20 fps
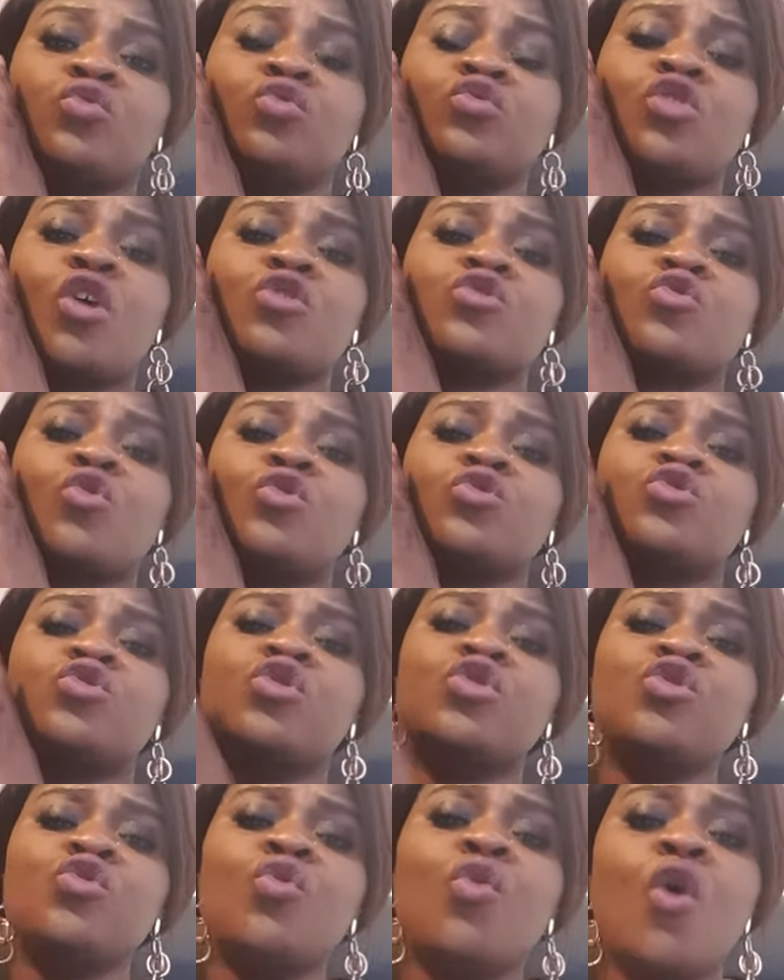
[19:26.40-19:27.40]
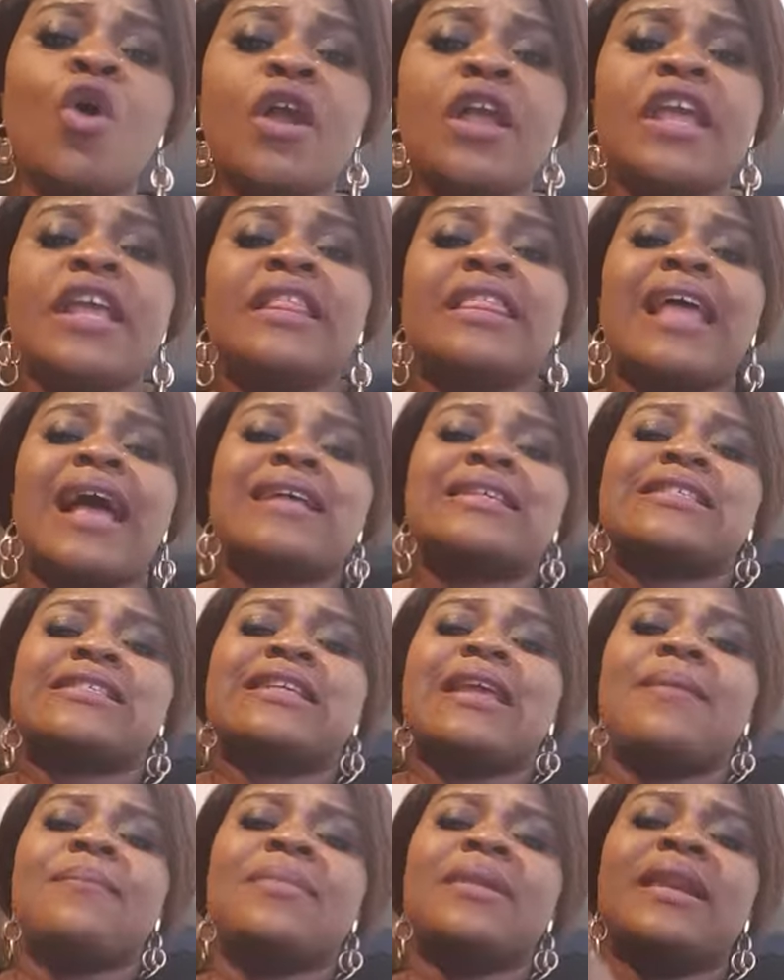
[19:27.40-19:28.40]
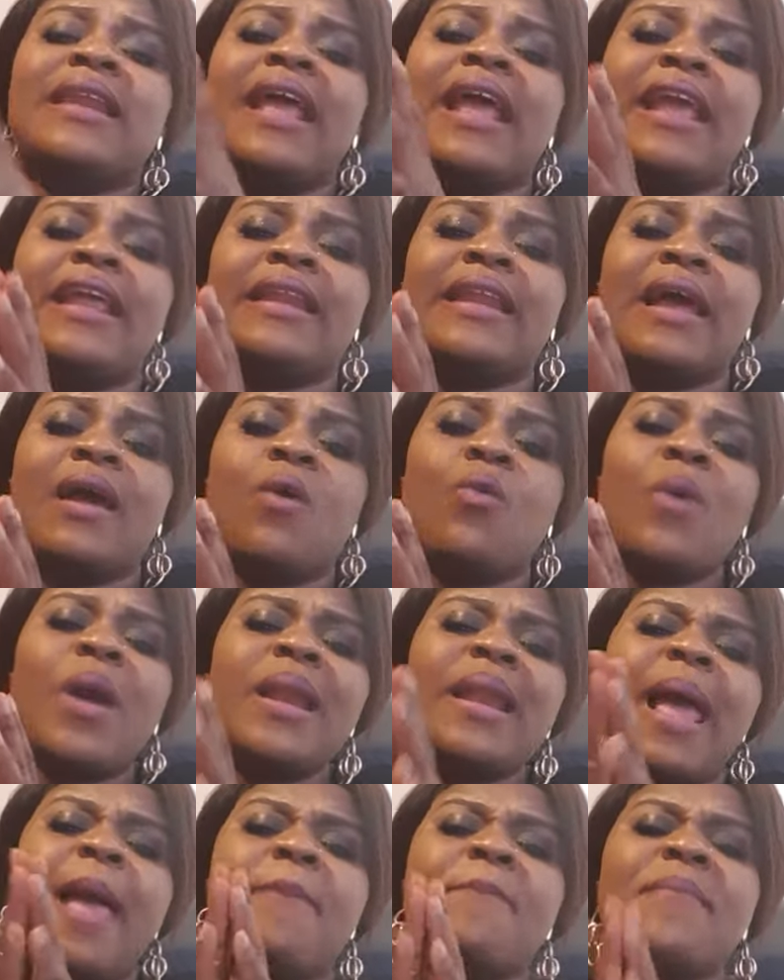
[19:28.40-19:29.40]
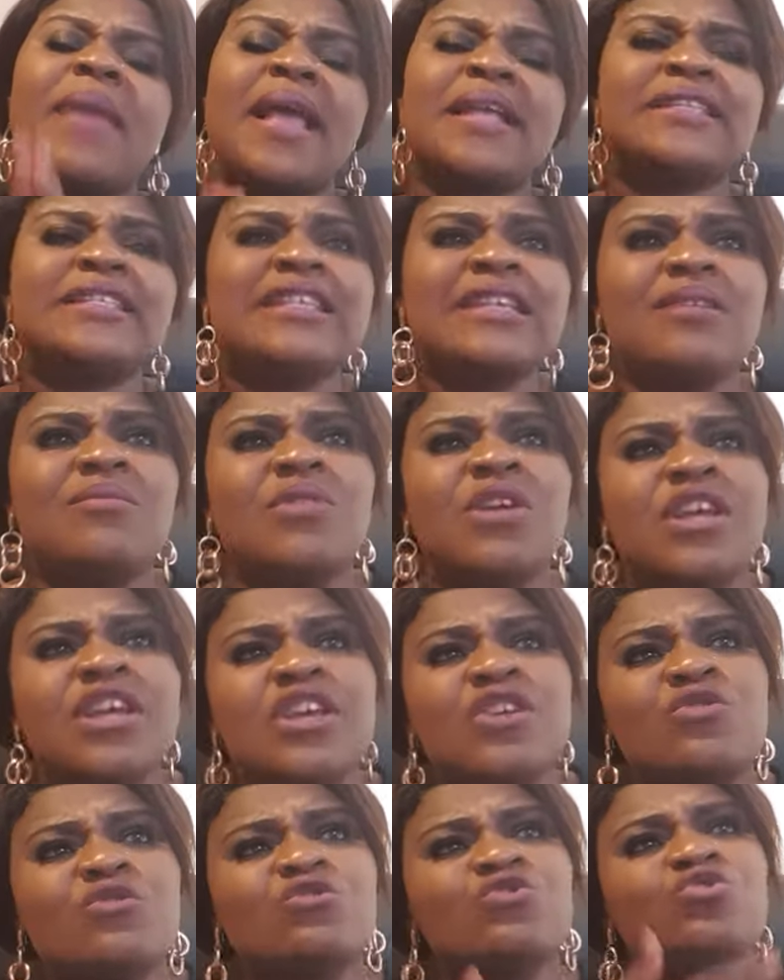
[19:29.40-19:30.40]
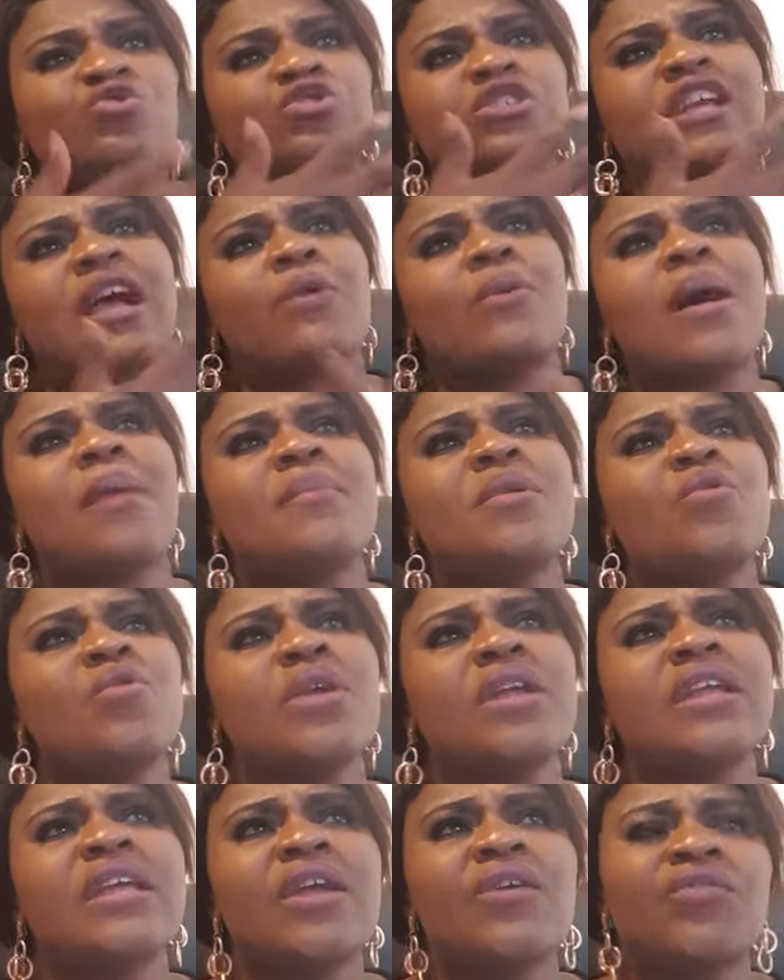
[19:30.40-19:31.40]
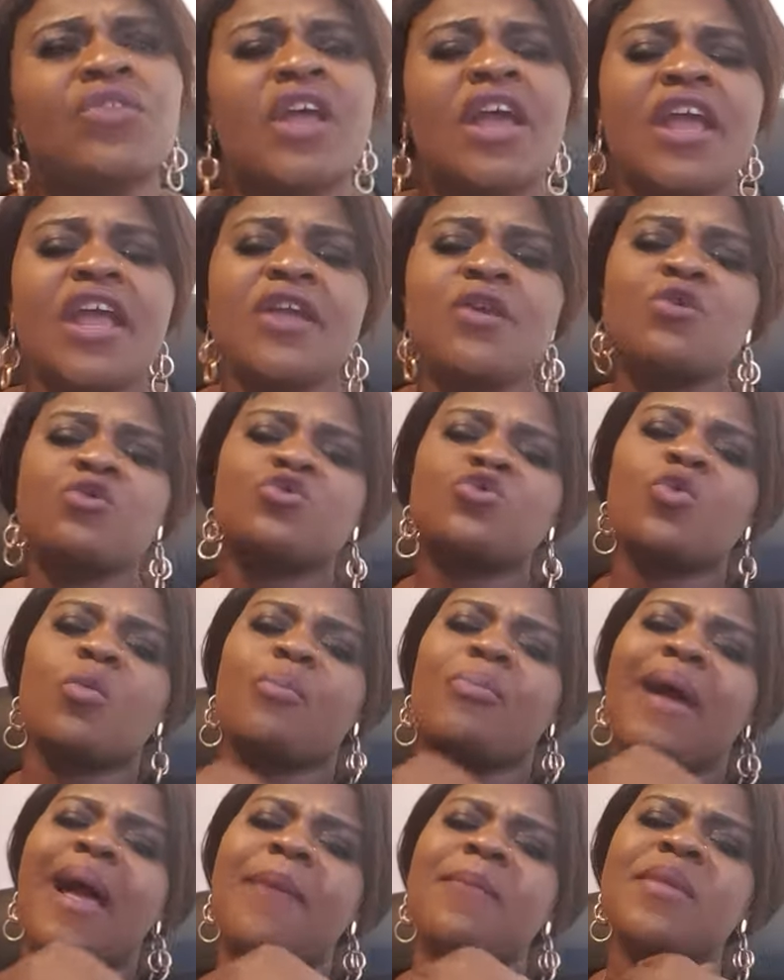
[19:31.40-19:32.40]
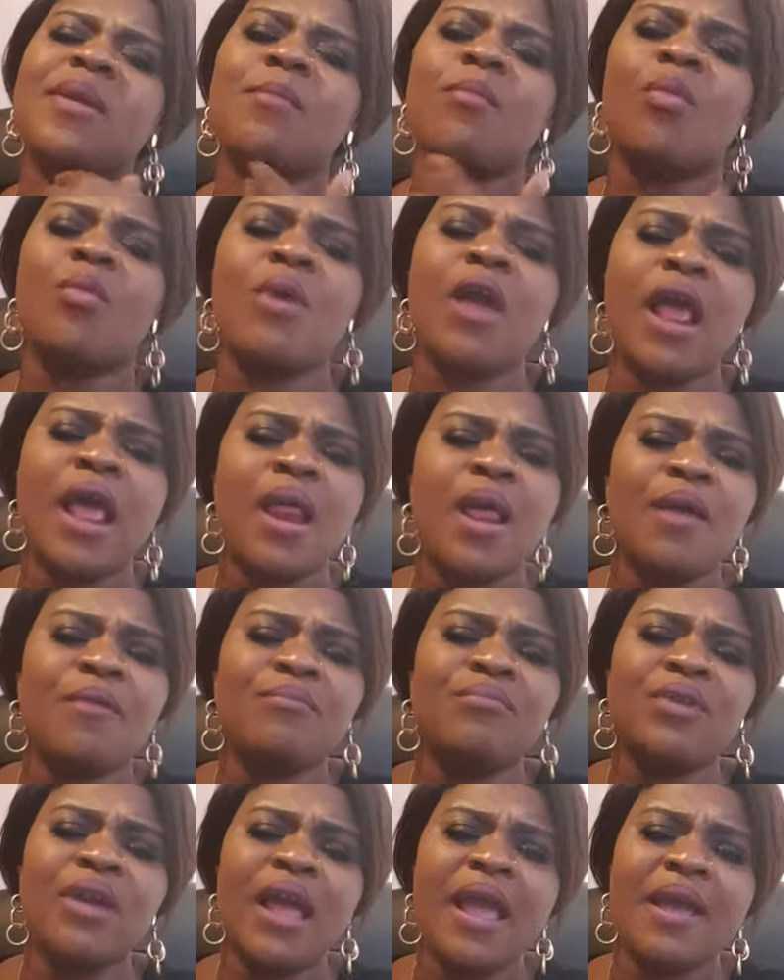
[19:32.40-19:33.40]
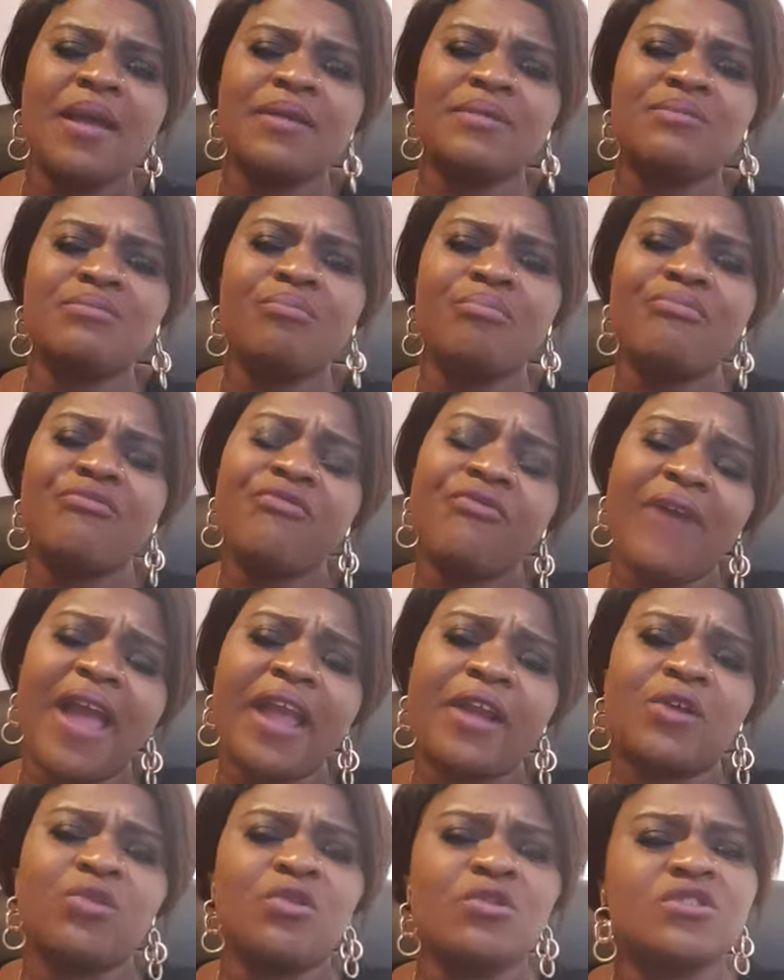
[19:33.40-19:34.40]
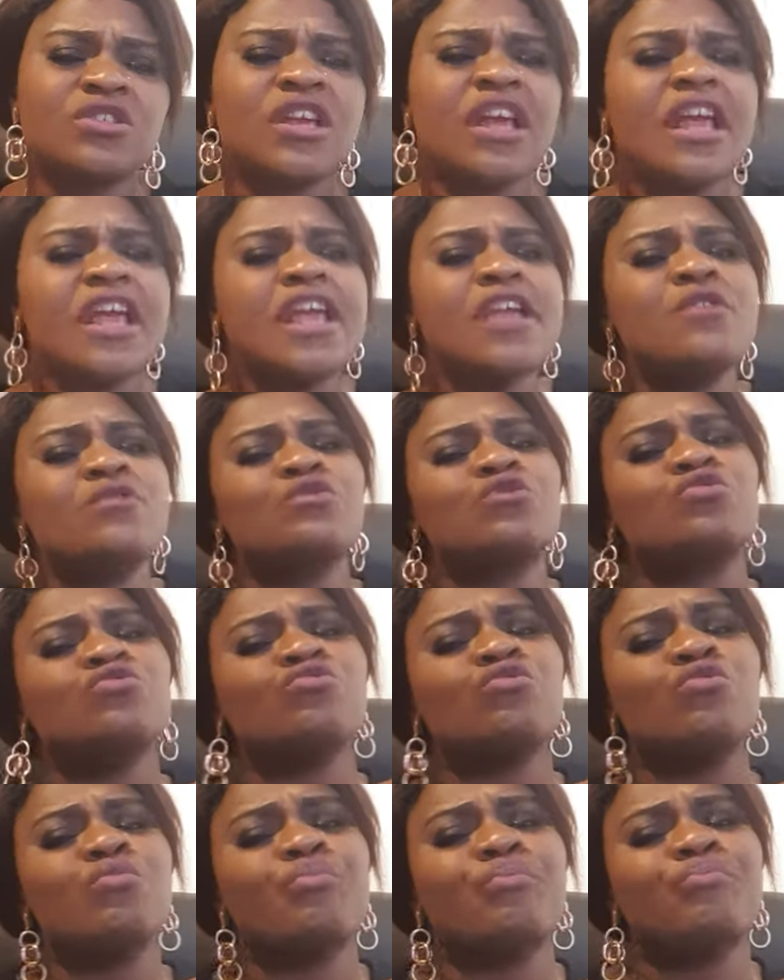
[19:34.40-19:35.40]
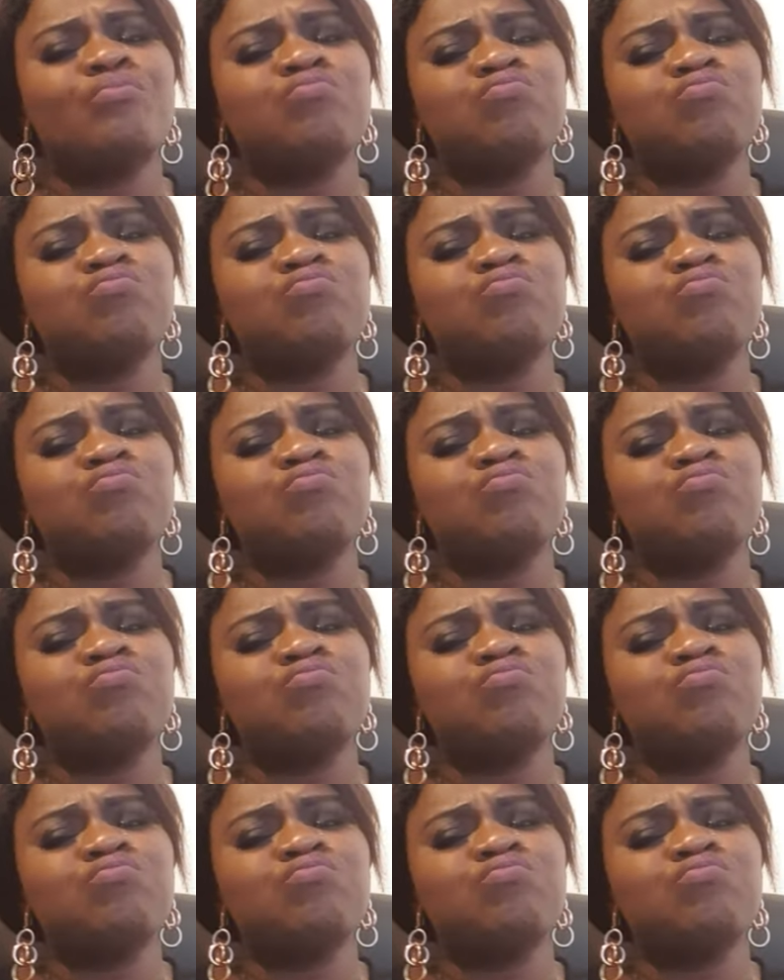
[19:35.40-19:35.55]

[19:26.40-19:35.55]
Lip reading: just continue in that same lane. When I met him, he used to shower me with gifts. He used to buy me fine clothes. He used to